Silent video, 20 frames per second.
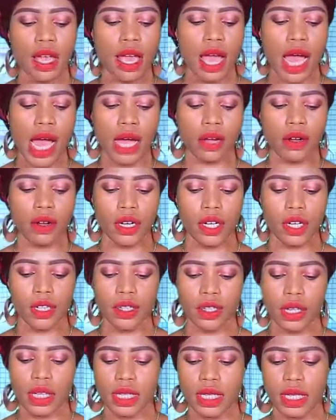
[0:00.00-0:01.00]
According
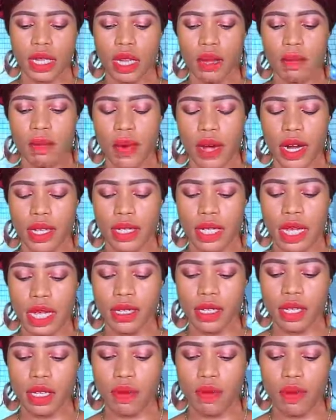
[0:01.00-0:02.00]
to the Senate
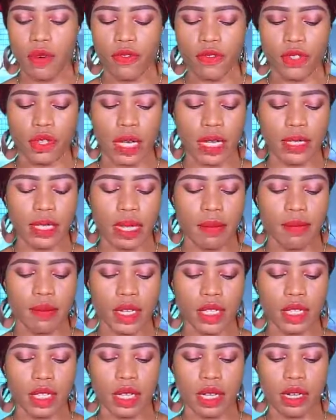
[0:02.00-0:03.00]
President, the move to
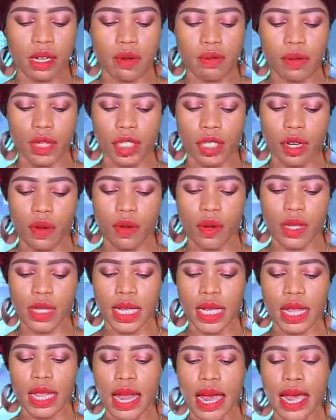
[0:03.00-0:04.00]
establish the Commission was
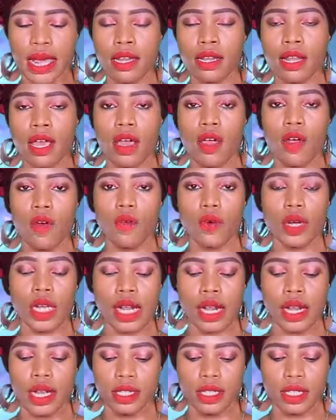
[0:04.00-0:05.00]
in line with
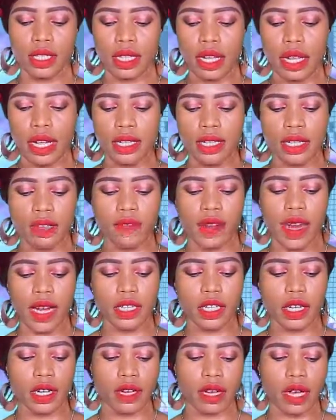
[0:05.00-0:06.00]
the legislative
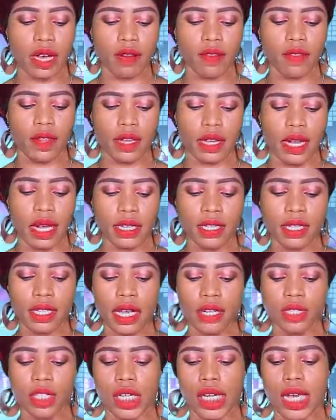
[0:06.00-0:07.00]
agenda of the 9th
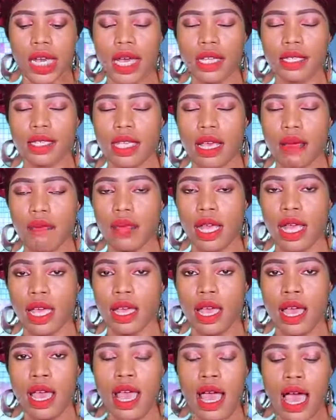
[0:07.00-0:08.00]
National
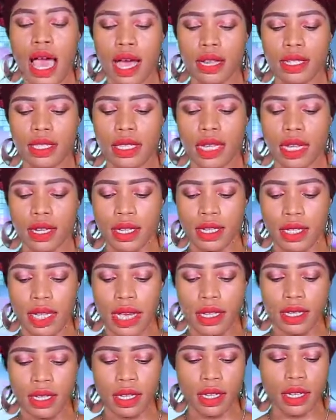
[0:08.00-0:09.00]
Assembly at
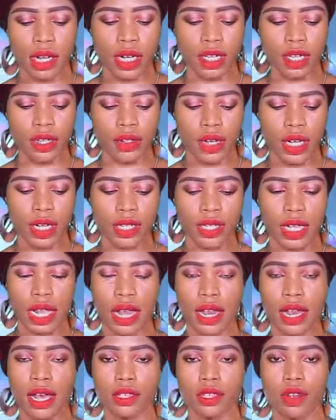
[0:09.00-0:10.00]
sanitizing Nigeria's
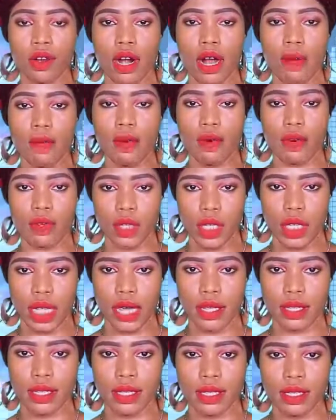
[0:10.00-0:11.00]
electoral
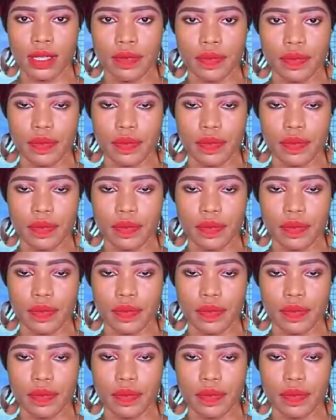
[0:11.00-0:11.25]
process.